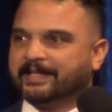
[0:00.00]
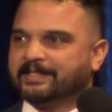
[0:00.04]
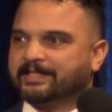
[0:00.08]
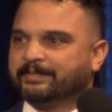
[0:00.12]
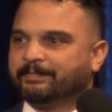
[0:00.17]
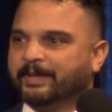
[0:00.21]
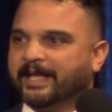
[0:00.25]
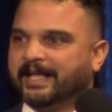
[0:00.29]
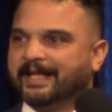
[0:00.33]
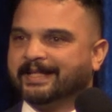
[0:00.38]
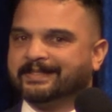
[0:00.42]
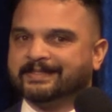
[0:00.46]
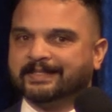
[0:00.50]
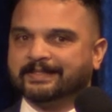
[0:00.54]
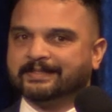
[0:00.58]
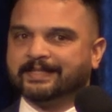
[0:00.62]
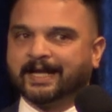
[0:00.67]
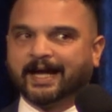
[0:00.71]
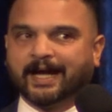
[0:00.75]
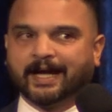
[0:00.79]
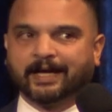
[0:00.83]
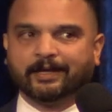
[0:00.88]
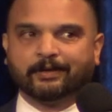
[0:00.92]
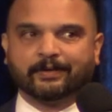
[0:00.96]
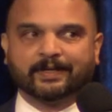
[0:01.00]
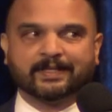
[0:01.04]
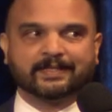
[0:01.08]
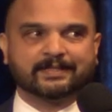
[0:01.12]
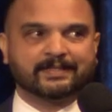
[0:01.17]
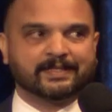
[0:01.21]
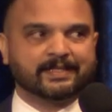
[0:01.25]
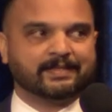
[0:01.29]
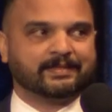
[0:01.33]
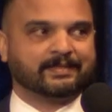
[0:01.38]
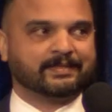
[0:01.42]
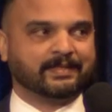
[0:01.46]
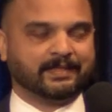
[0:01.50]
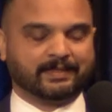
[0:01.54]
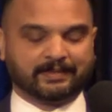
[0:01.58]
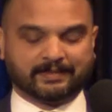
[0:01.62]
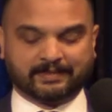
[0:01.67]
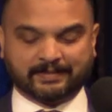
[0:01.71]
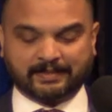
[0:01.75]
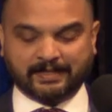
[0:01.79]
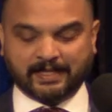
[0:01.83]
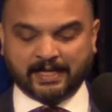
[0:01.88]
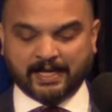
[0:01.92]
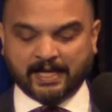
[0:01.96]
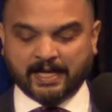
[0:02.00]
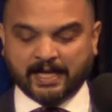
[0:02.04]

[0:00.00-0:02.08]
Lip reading: had spent its entire existence